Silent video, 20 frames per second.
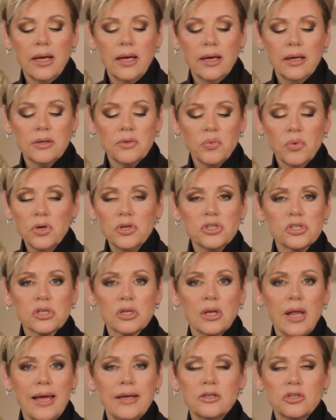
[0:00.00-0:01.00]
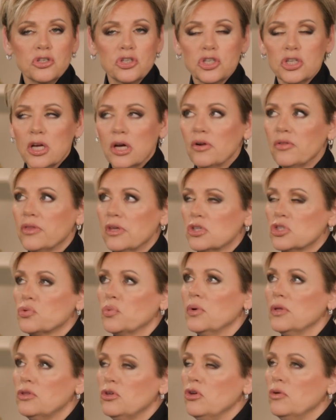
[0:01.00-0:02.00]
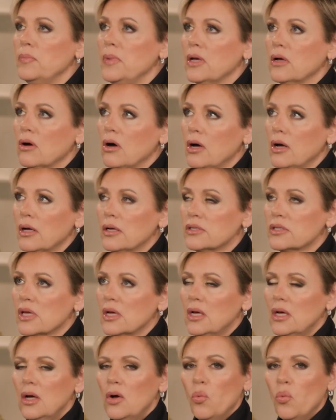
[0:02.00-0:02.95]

And we're just glad to share this with you because